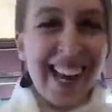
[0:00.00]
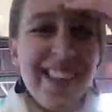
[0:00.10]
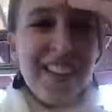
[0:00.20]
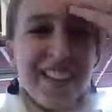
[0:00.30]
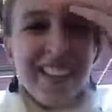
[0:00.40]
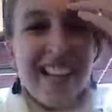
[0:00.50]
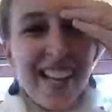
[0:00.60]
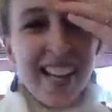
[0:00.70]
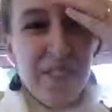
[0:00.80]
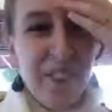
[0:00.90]
And the only thing is,
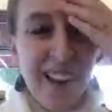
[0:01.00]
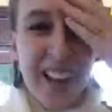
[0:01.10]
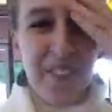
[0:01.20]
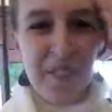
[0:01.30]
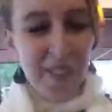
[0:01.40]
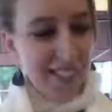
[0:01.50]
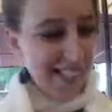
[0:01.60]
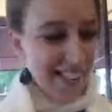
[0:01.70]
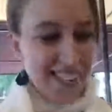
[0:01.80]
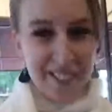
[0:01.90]
I keep walking up to people and
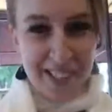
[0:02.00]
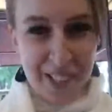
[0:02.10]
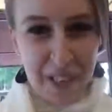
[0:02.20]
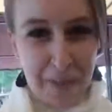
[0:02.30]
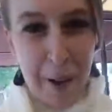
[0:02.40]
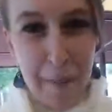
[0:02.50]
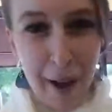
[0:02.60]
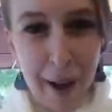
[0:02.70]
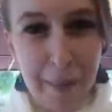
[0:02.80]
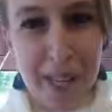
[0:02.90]
saying, do you want to squeeze my
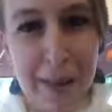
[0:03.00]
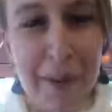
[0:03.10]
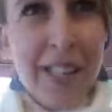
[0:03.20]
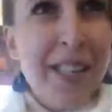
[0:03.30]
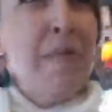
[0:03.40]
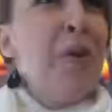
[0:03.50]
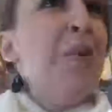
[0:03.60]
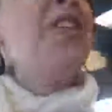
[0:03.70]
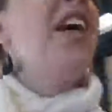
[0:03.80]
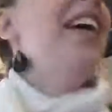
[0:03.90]
bobs? And I mean to say
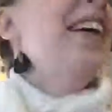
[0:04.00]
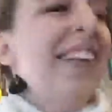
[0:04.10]
boobs.